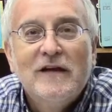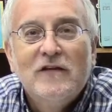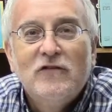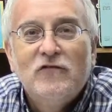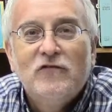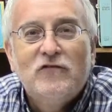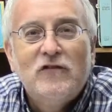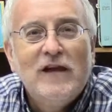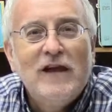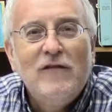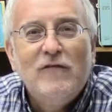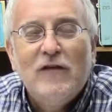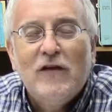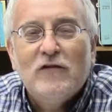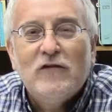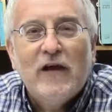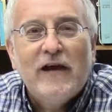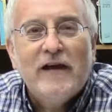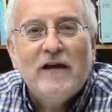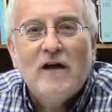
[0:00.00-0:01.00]
Steve
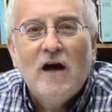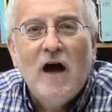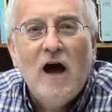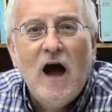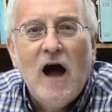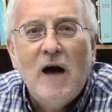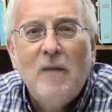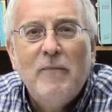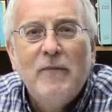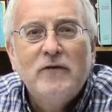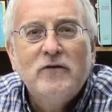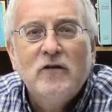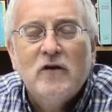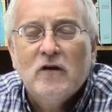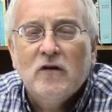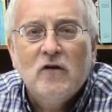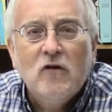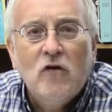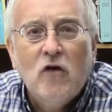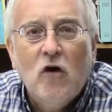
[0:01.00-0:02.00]
is a
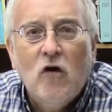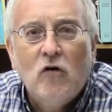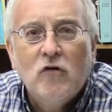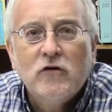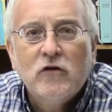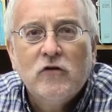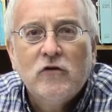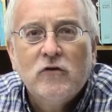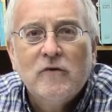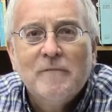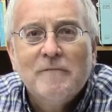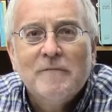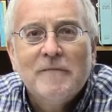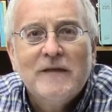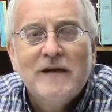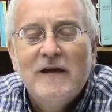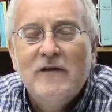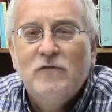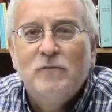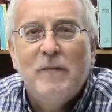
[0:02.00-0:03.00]
competent lawyer.
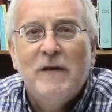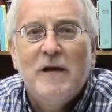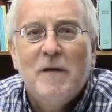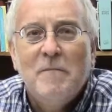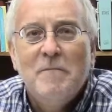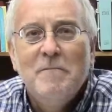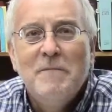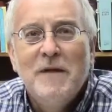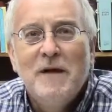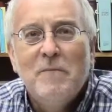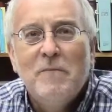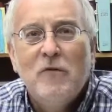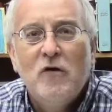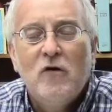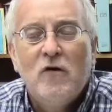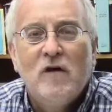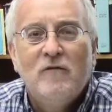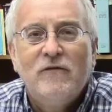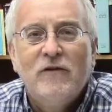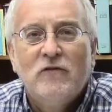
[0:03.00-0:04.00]
He's been a
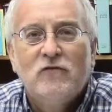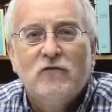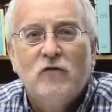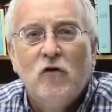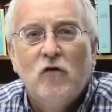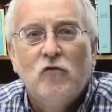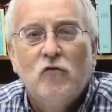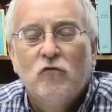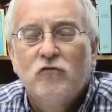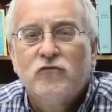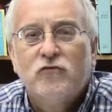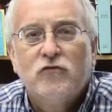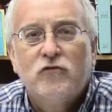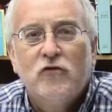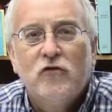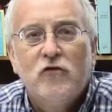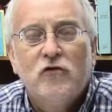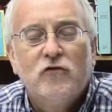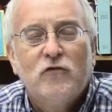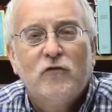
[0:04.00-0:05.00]
member of his local
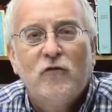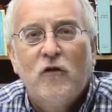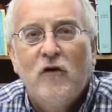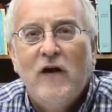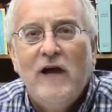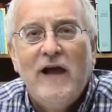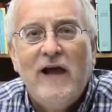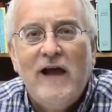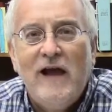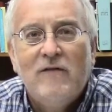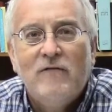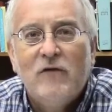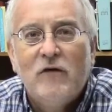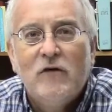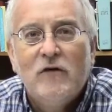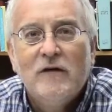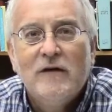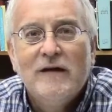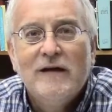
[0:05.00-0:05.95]
church forever.